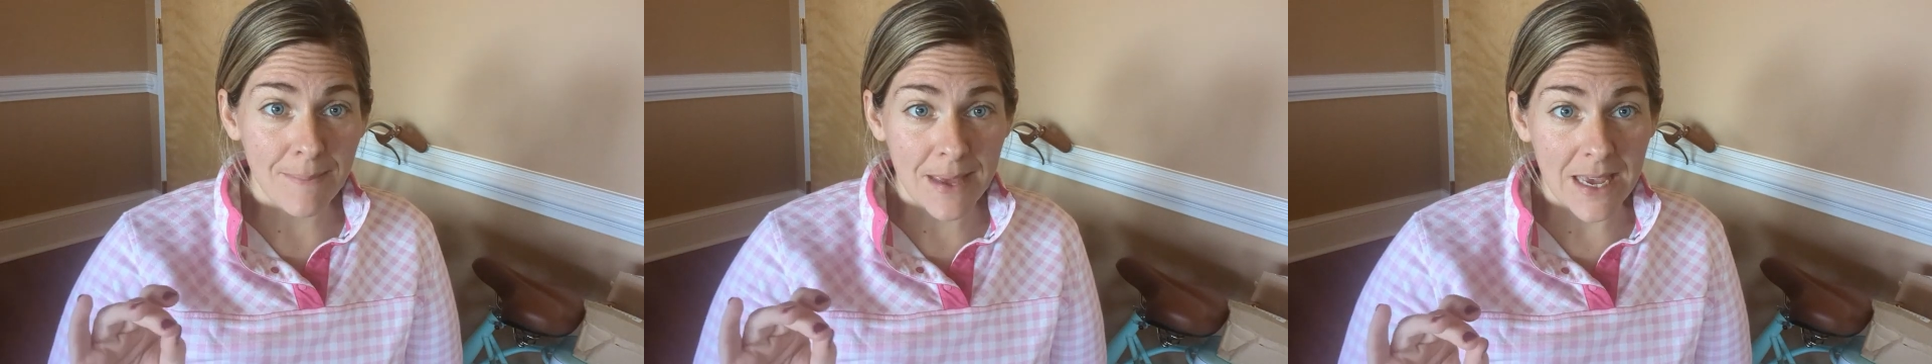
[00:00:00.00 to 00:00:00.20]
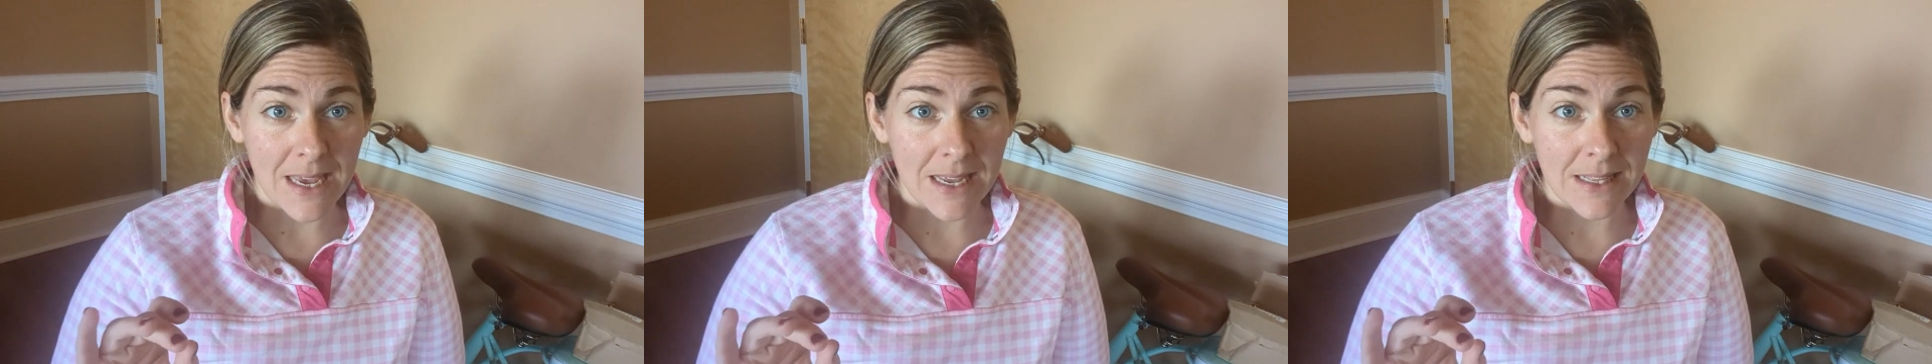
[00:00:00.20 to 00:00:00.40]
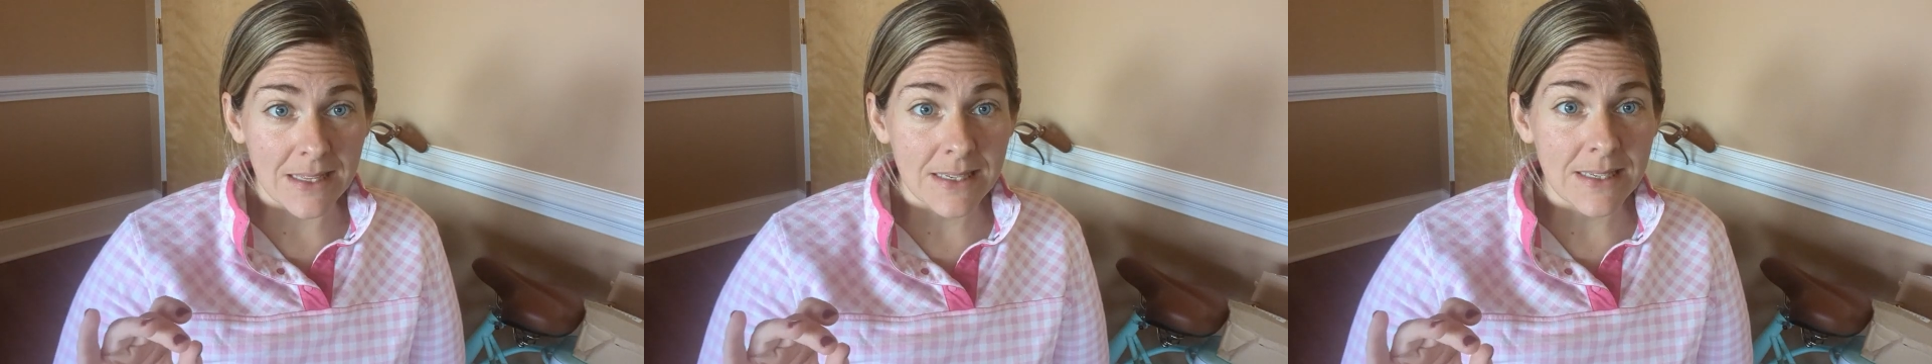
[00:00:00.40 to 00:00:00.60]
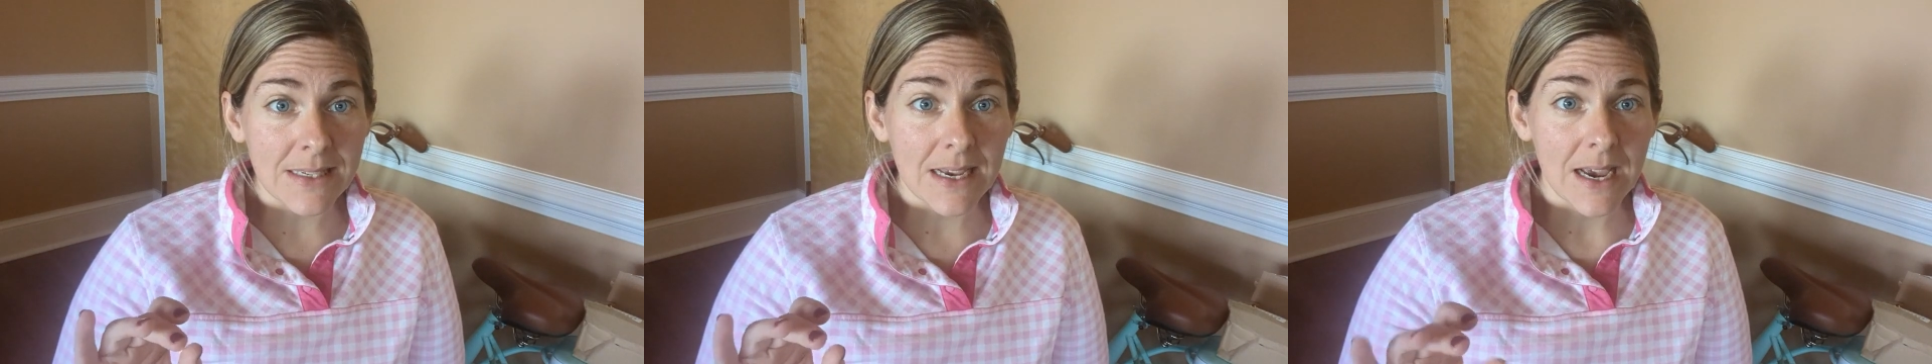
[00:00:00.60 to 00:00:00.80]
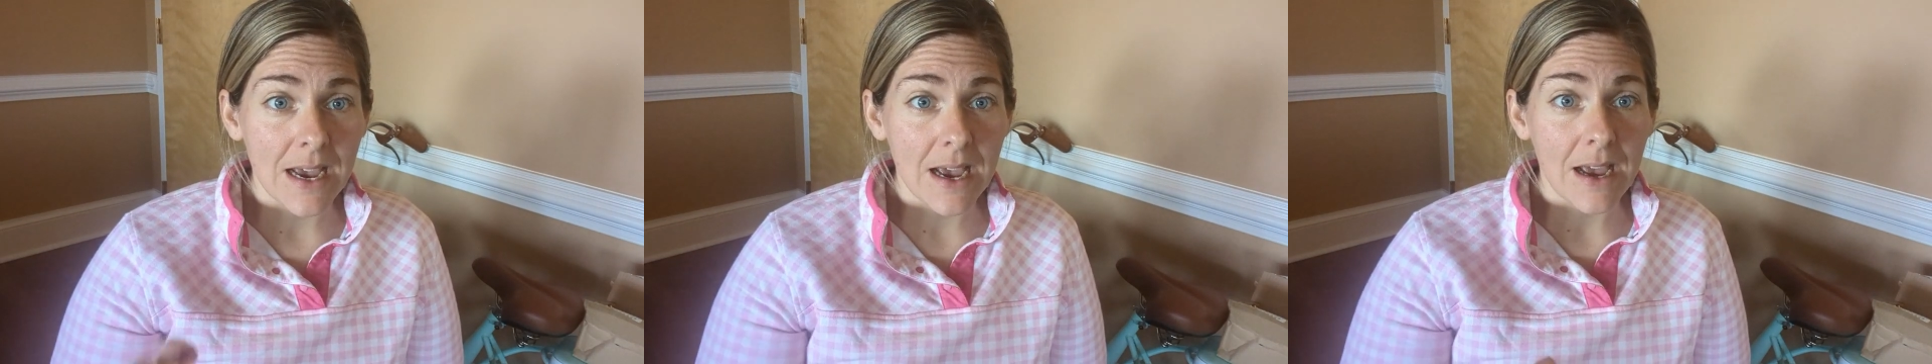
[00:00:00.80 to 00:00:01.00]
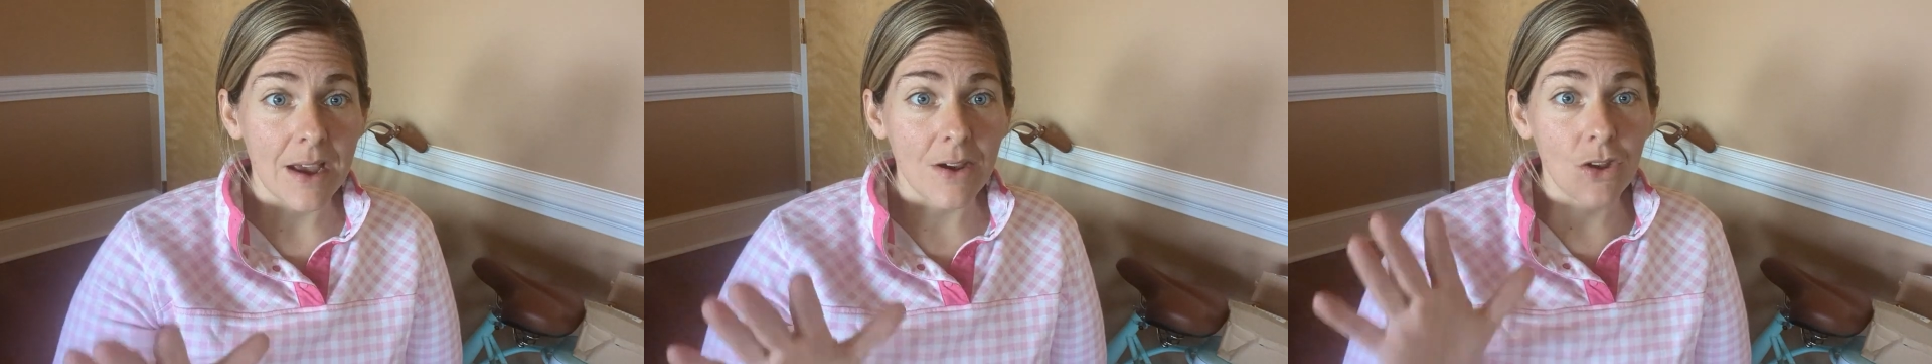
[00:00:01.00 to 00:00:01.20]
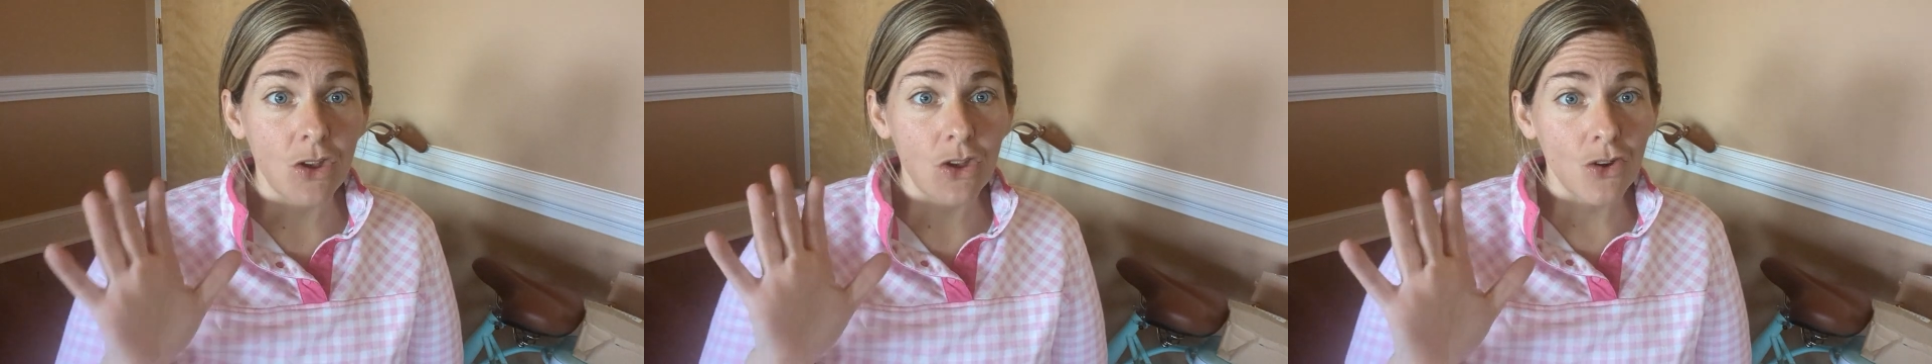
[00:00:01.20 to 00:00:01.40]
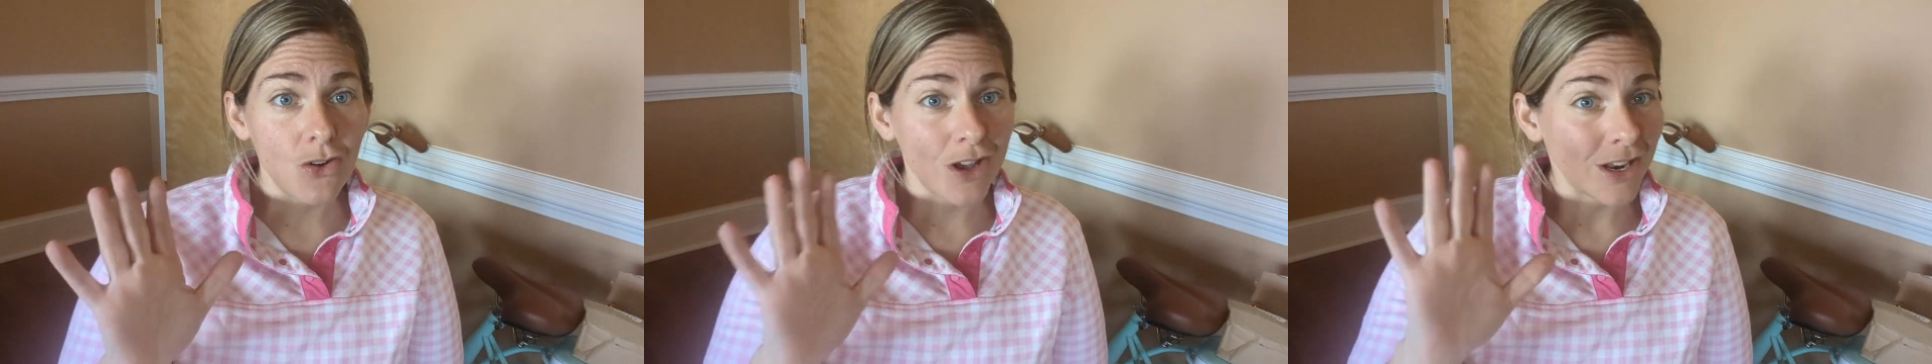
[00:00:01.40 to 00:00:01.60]
means,
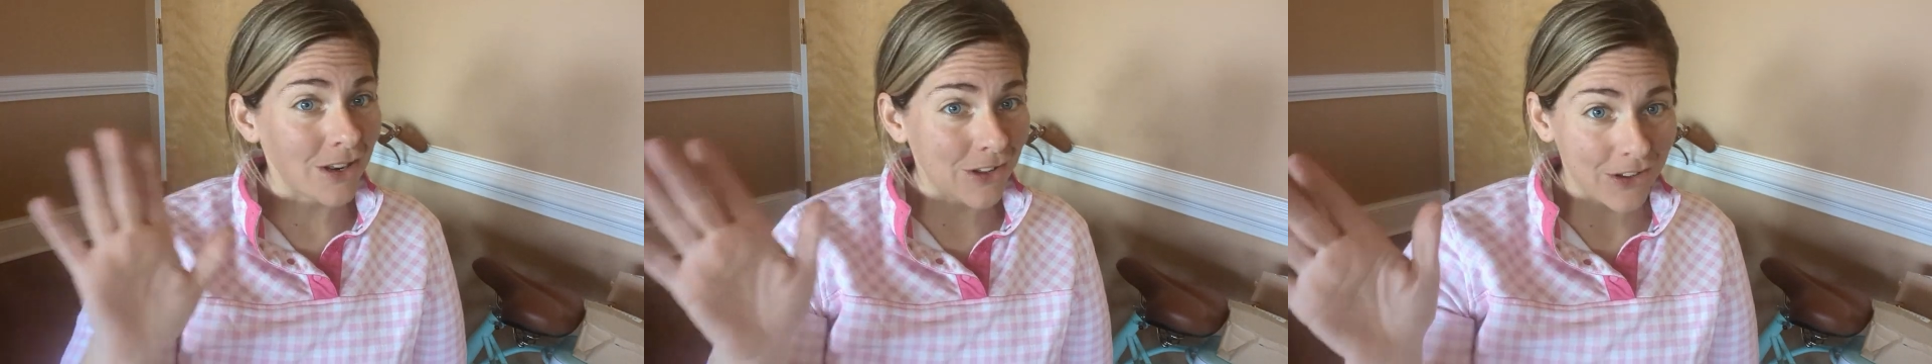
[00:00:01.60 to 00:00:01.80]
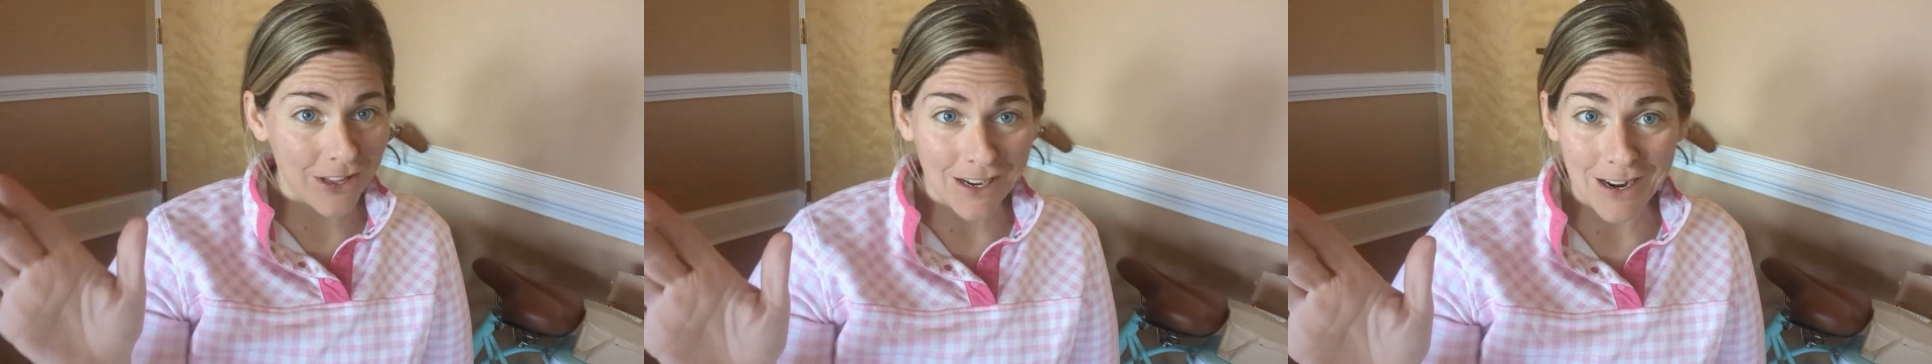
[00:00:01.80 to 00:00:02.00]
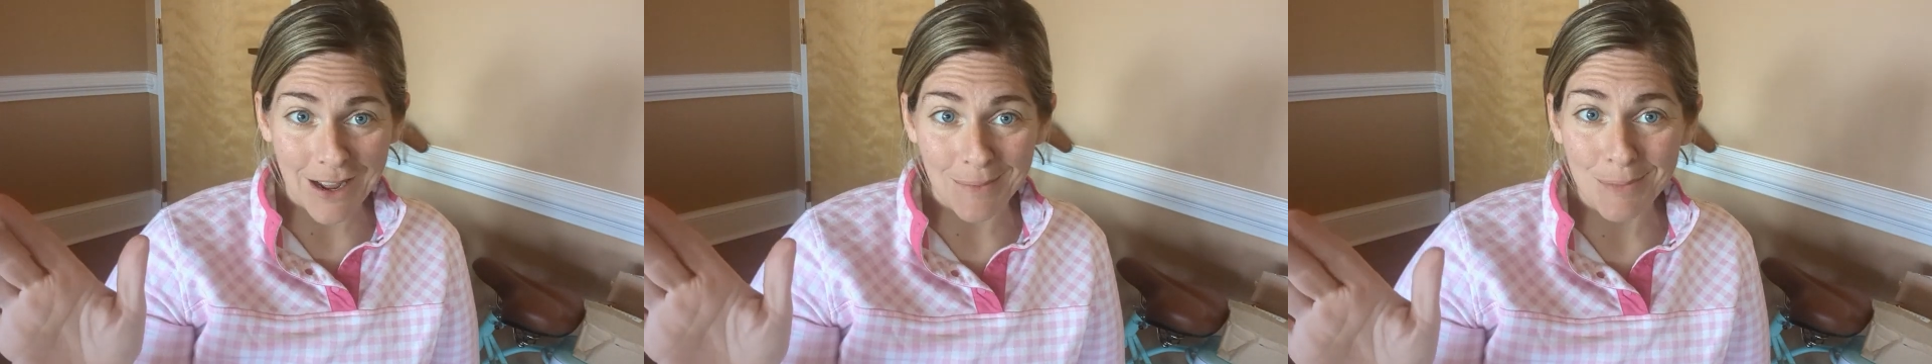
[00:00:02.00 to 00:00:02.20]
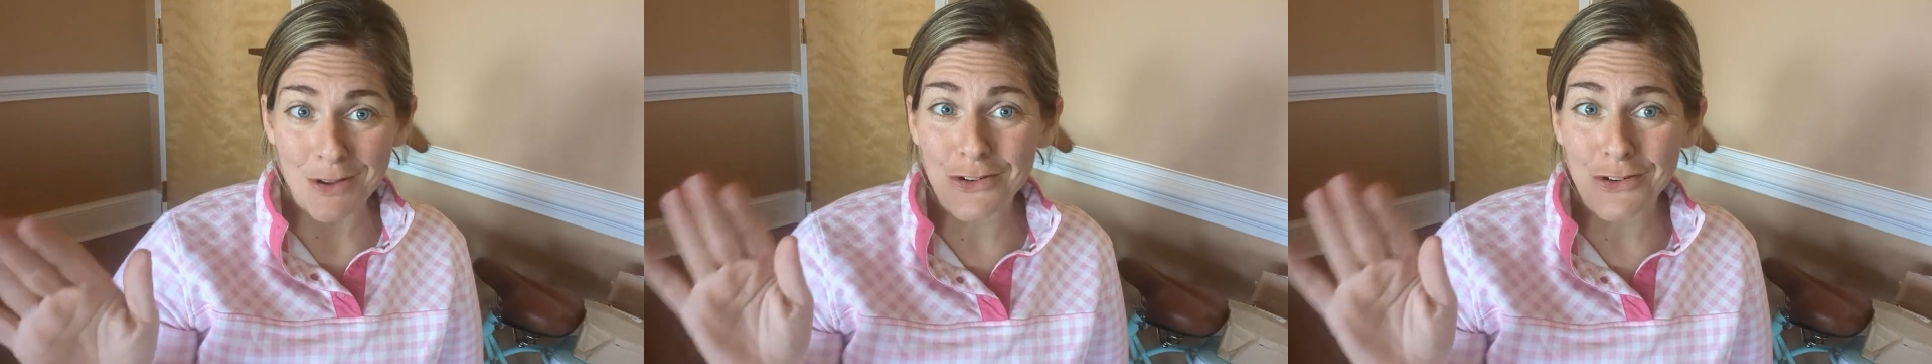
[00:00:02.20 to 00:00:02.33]
you can look it up.